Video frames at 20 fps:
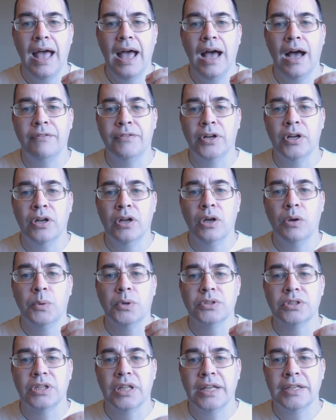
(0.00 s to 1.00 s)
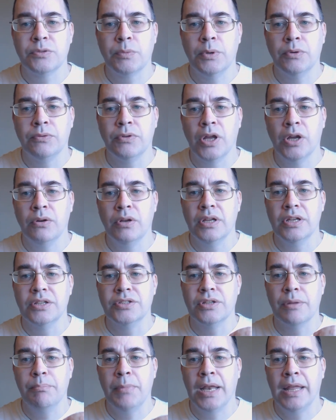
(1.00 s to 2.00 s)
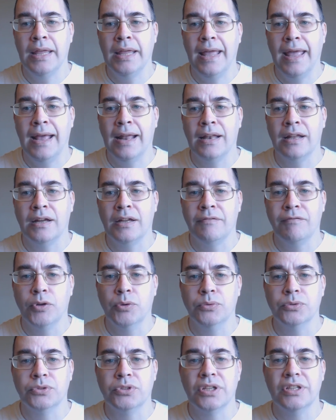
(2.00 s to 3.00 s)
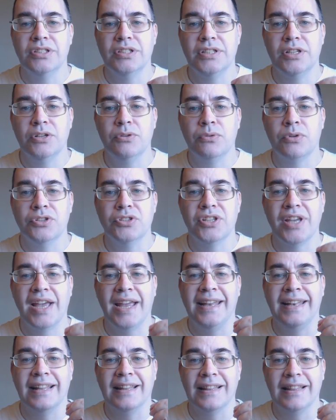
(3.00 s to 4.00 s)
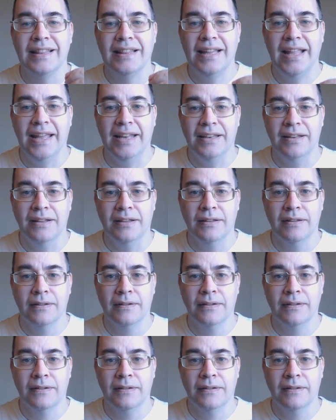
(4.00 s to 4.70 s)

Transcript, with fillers: However, what's less well known is that many airline fuels still contain lead,